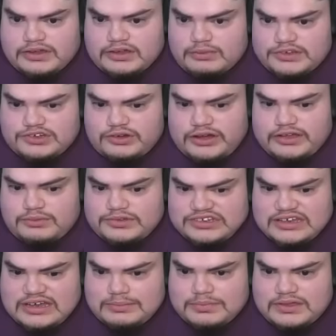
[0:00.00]
Can we try to
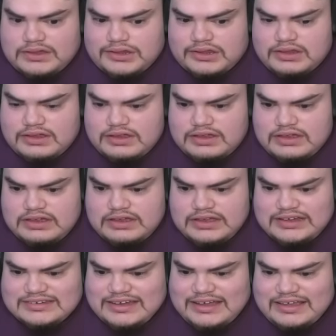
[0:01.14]
escape this?
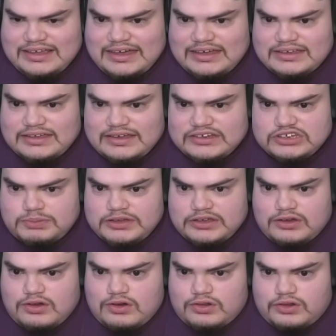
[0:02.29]
He's got ninety-nine speed
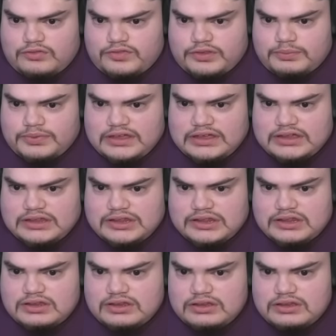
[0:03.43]
all over the place.